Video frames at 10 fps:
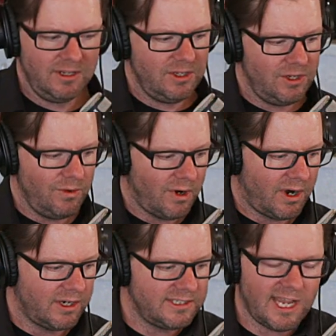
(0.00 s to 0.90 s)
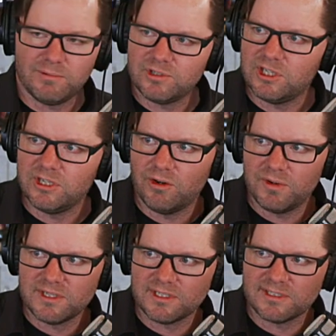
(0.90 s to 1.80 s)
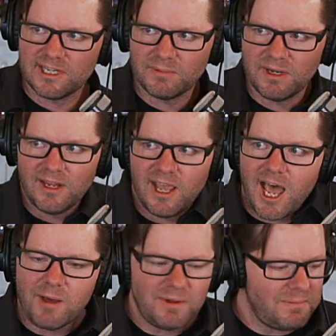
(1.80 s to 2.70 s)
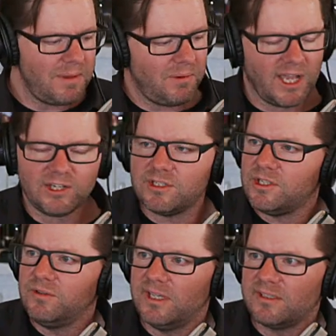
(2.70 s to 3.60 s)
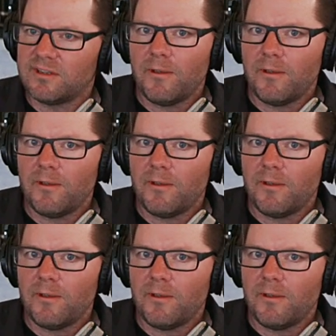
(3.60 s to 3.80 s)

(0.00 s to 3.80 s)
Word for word: You are establishing your risk assessment. Yep. How many people actually do this?